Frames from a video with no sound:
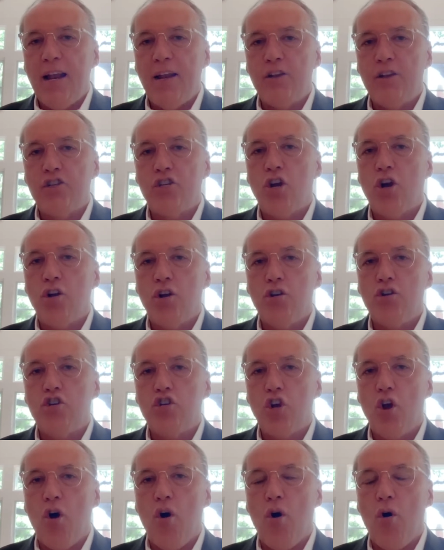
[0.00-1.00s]
and it's going to
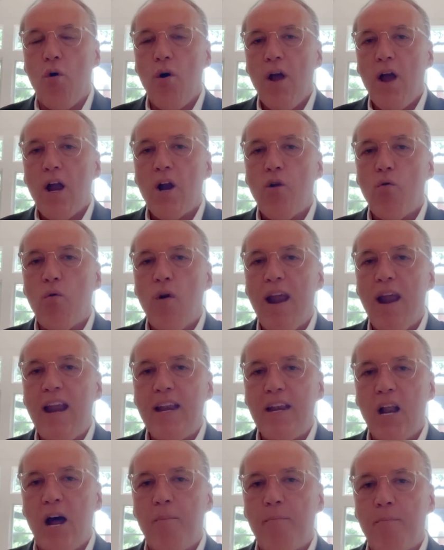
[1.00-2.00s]
show
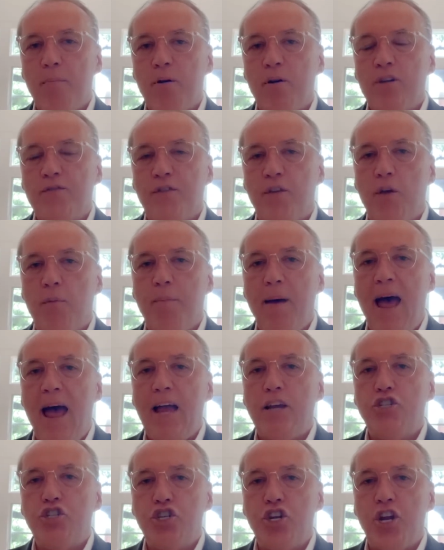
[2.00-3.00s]
great numbers for the
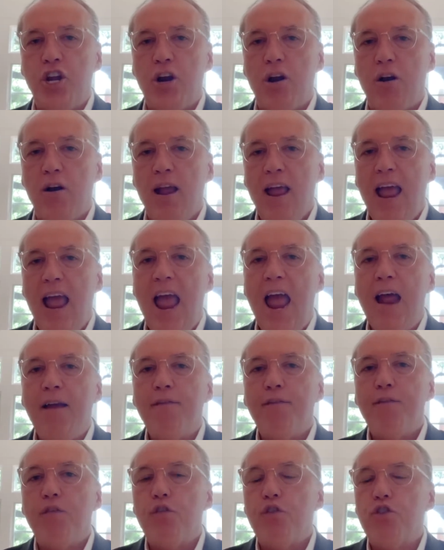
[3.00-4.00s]
past year
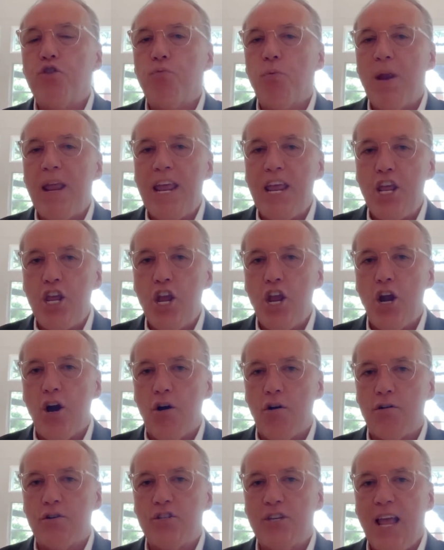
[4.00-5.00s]
and for 3
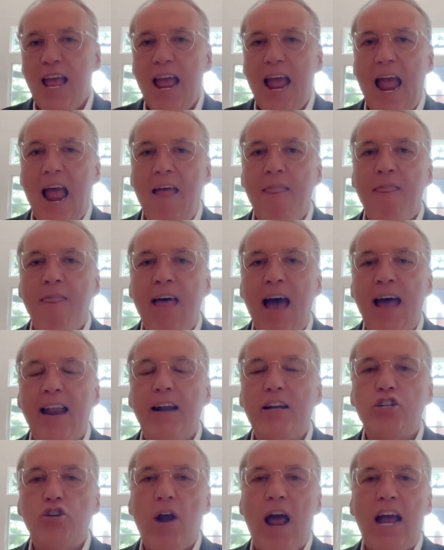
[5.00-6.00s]
years. And that
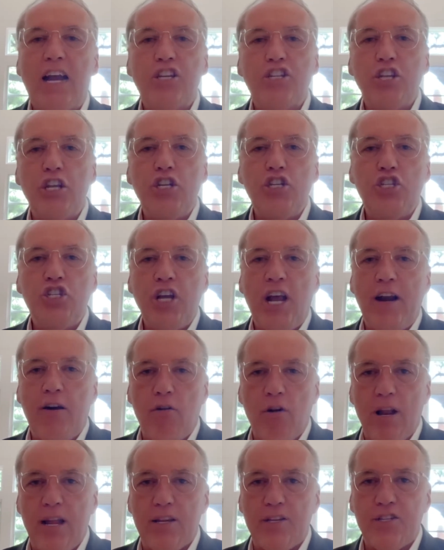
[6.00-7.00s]
attracts the
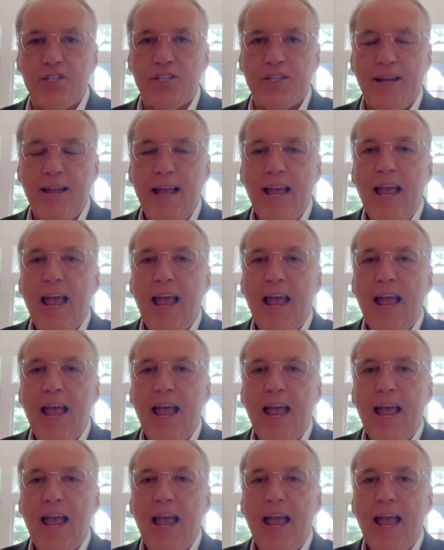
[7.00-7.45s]
generalists.